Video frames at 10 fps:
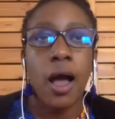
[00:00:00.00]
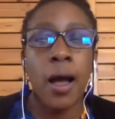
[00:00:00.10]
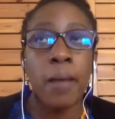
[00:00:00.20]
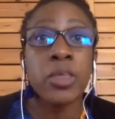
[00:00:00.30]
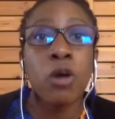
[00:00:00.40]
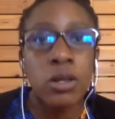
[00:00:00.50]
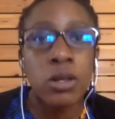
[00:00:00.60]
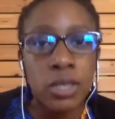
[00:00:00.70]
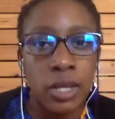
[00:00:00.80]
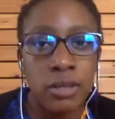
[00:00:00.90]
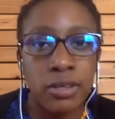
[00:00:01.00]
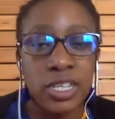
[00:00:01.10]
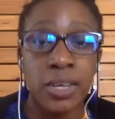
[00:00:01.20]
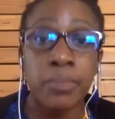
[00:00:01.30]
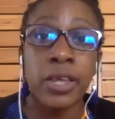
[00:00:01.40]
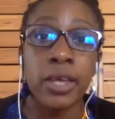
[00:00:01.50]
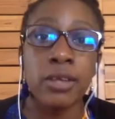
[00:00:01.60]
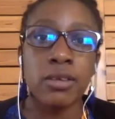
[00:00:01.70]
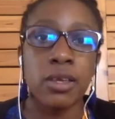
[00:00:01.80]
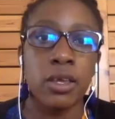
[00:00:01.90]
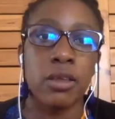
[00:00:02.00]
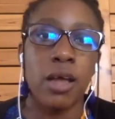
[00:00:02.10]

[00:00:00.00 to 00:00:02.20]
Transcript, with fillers: The content is updated